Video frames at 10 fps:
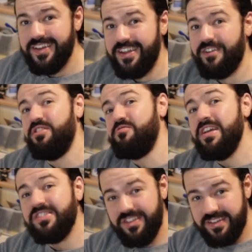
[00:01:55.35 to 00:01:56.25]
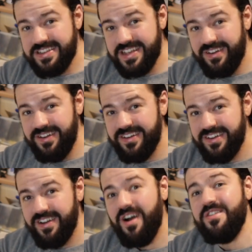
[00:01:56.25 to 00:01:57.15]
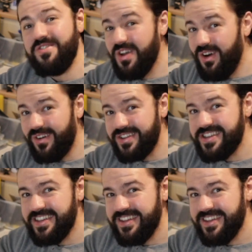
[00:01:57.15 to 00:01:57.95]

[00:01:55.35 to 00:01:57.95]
Now for the rest of the guitar, I've got